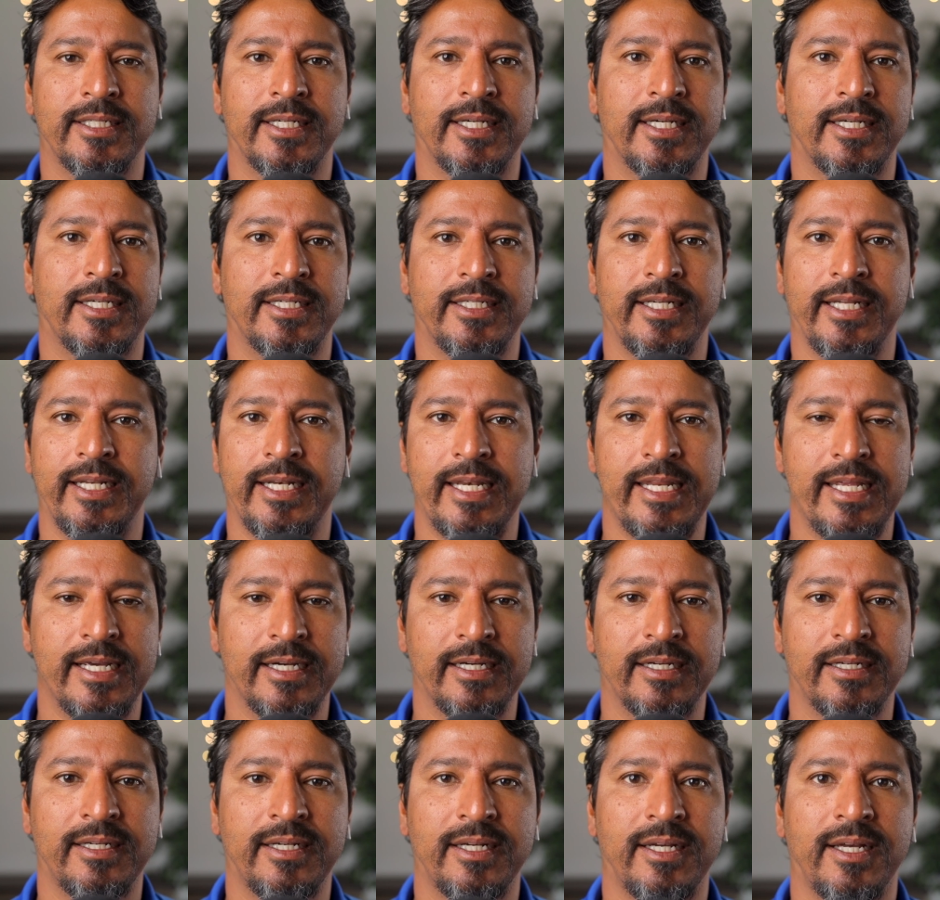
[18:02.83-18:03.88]
uh,
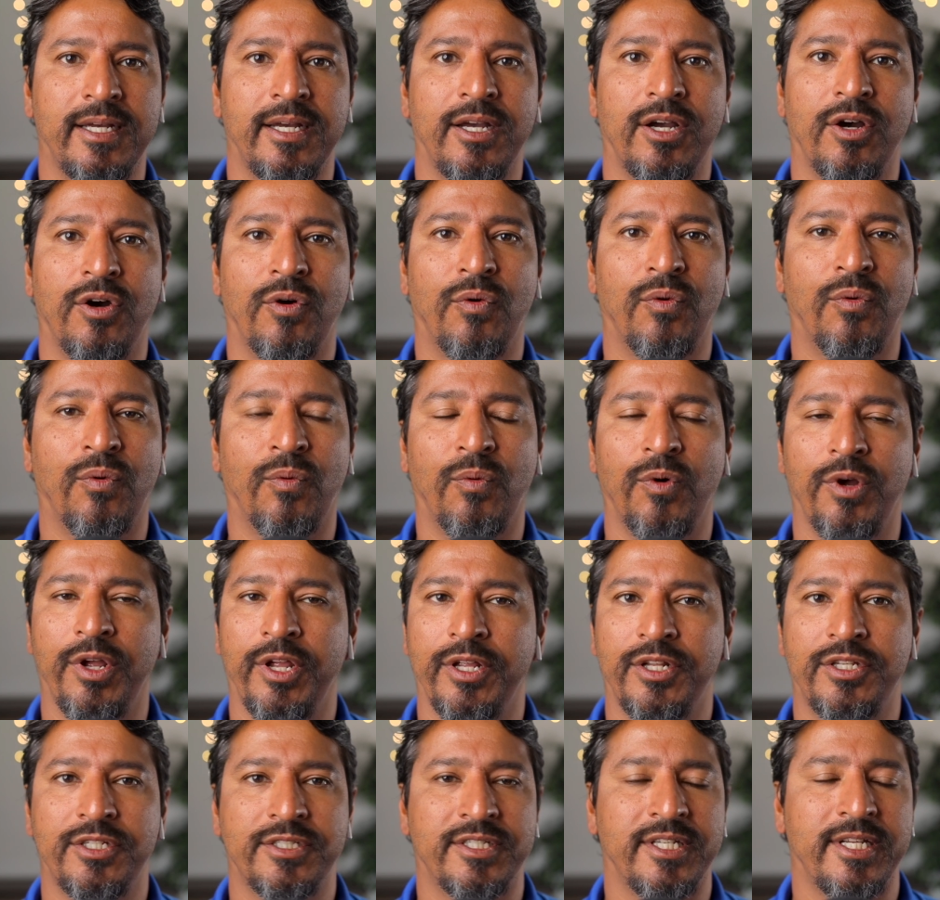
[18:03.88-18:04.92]
India.
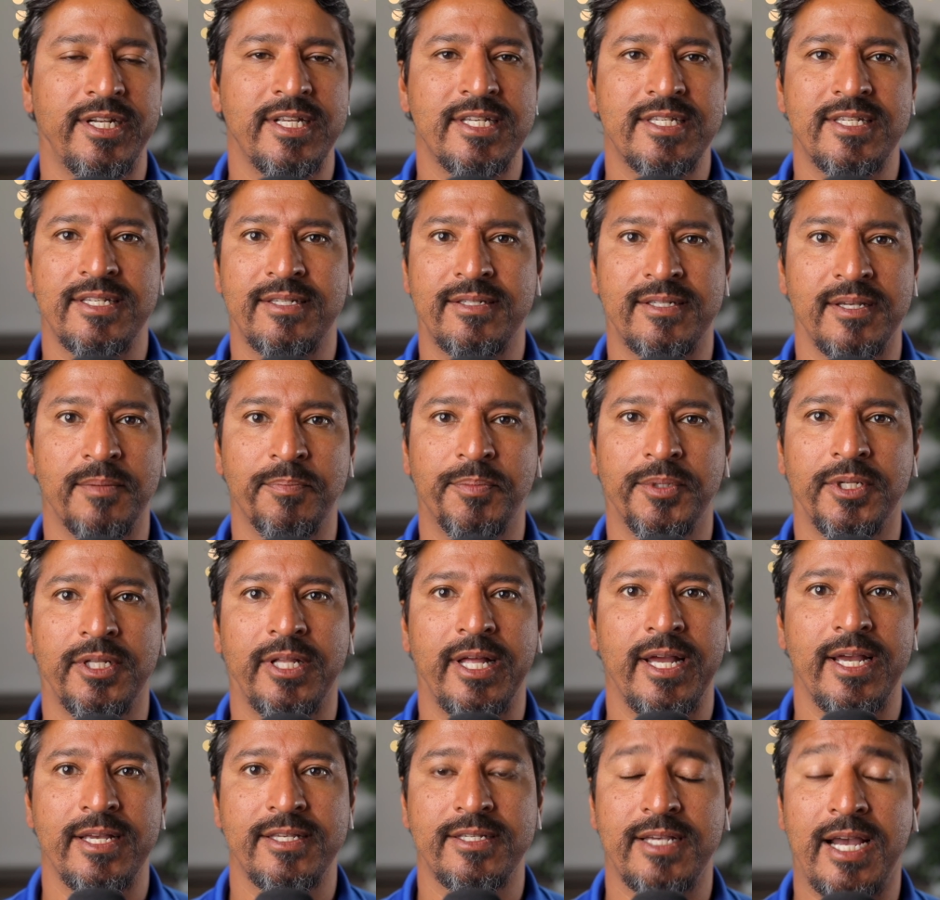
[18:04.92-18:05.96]
Is it as simple
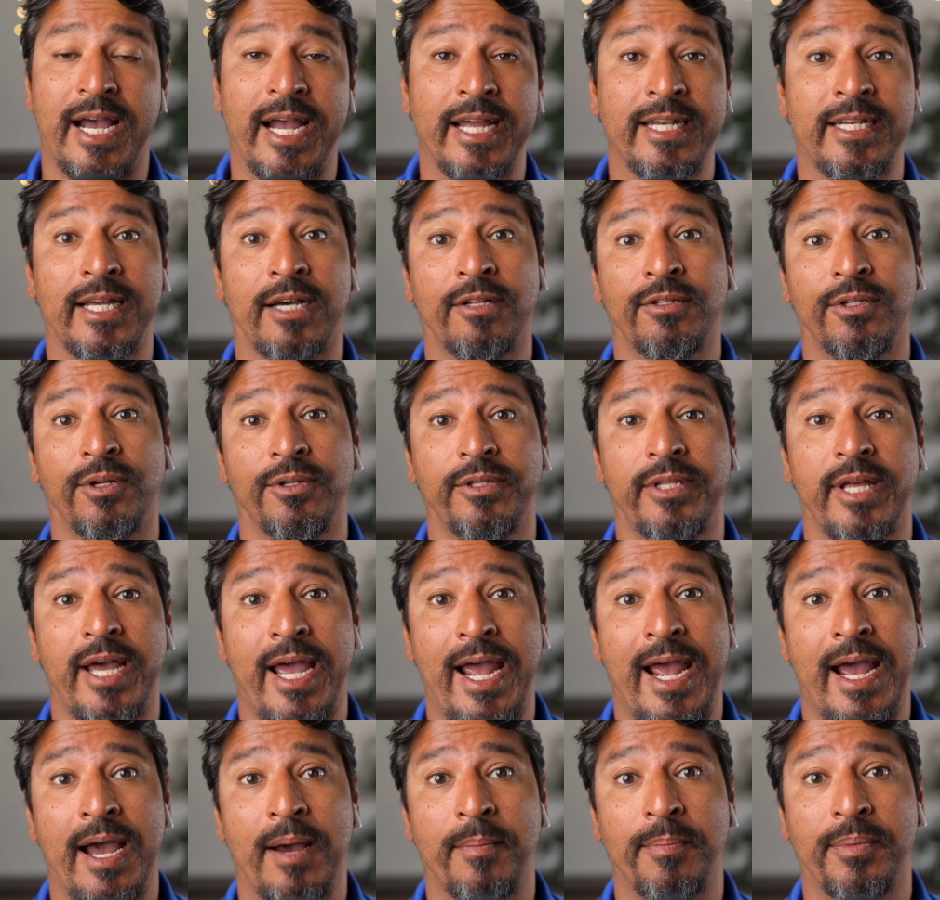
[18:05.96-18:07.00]
as I download the
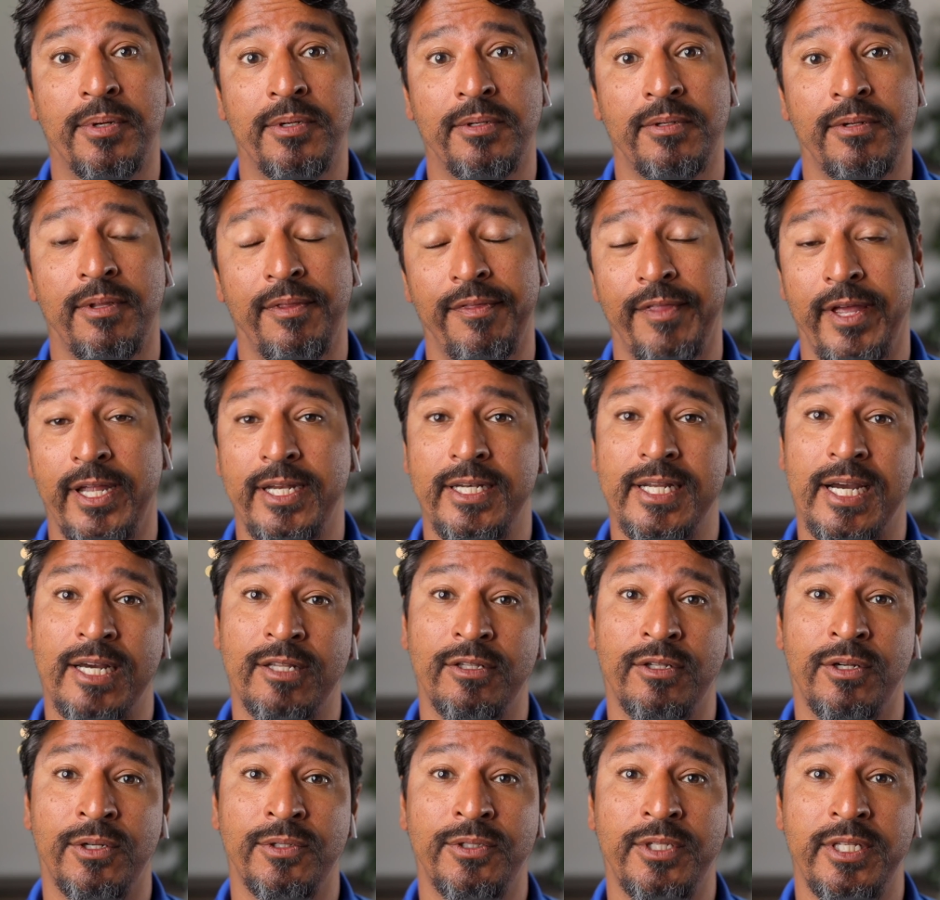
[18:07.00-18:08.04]
app, they
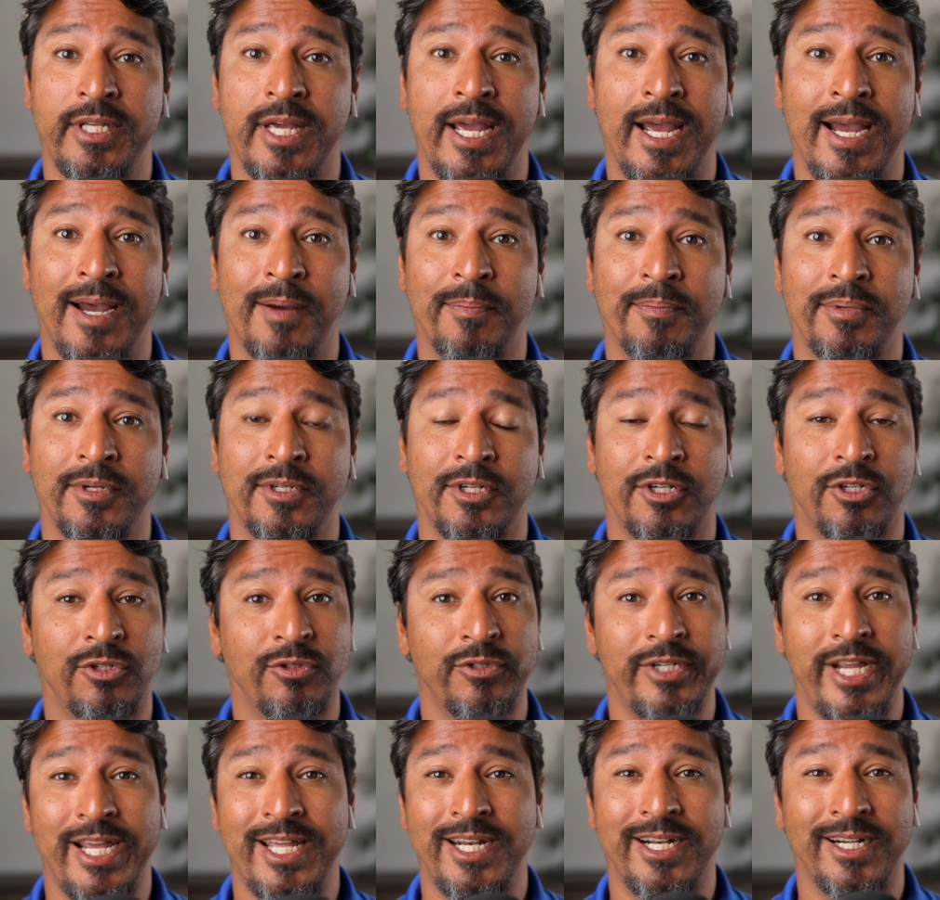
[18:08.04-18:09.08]
download the app,
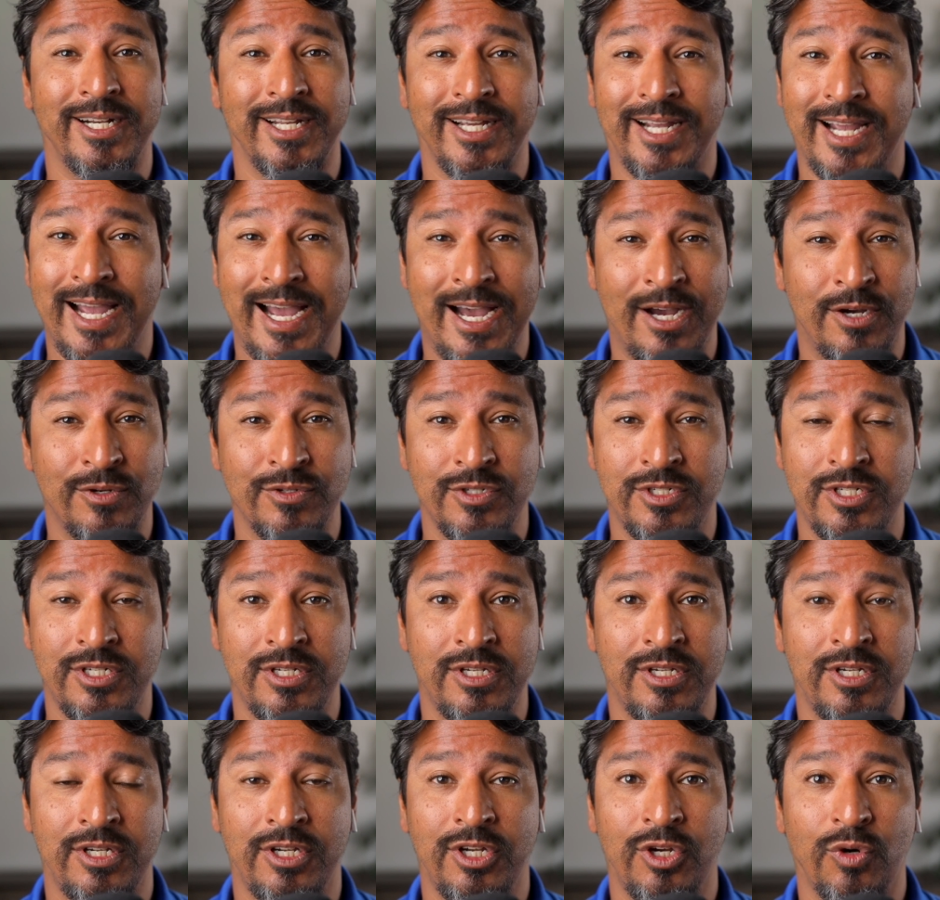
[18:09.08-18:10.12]
create an account?
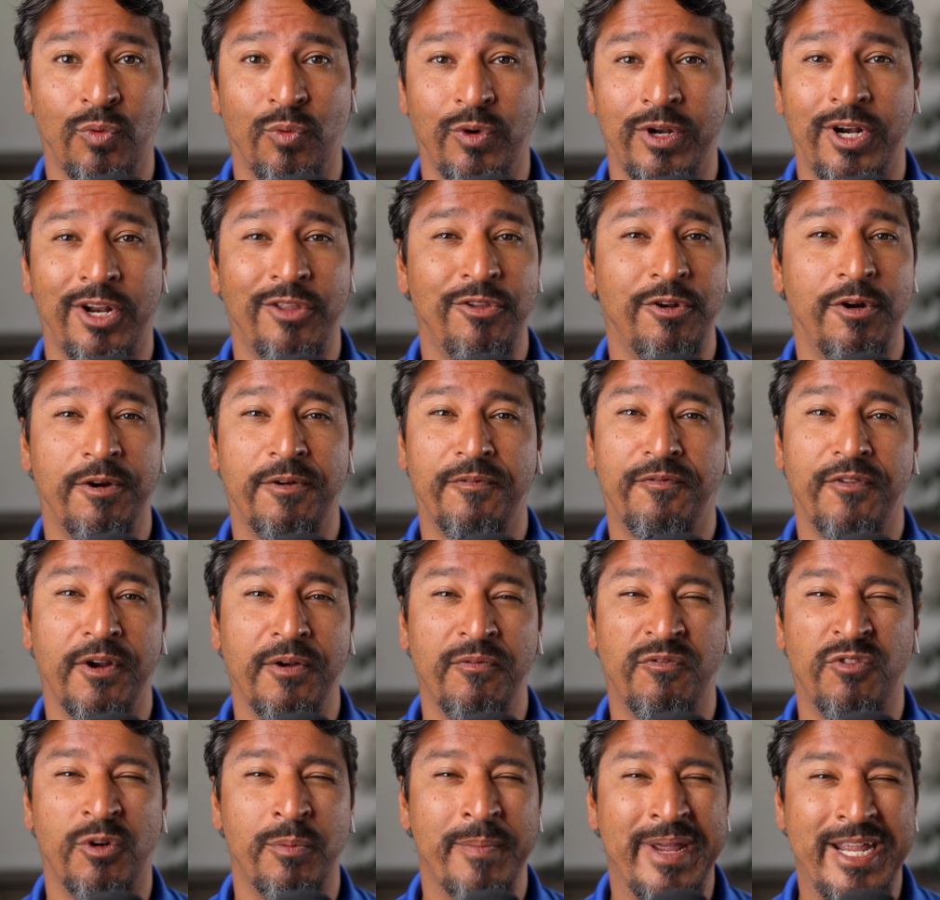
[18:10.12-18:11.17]
What other inf-
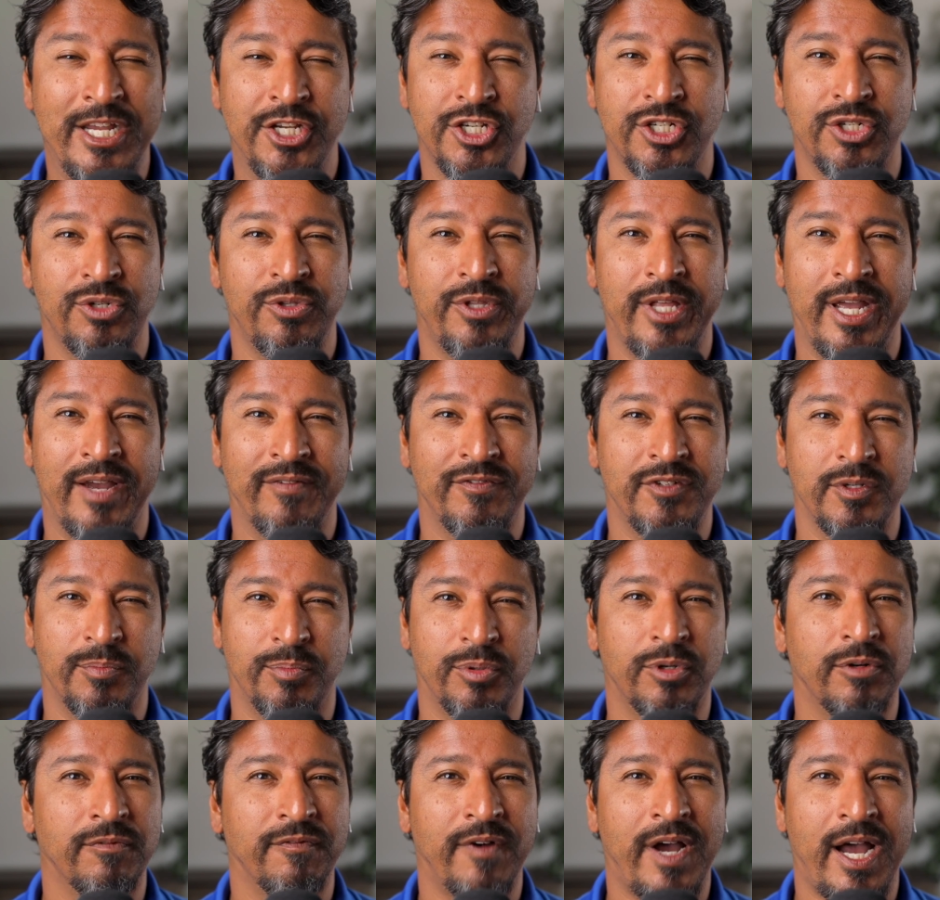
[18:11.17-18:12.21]
information do they have to
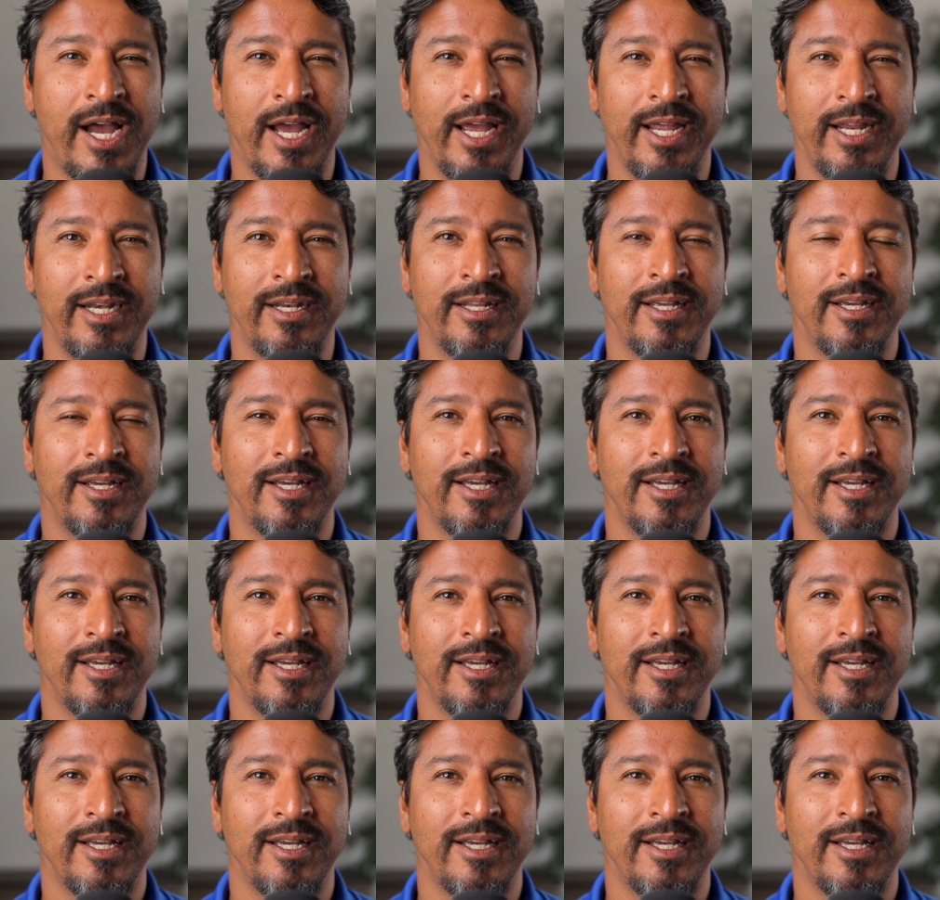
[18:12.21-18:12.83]
provide?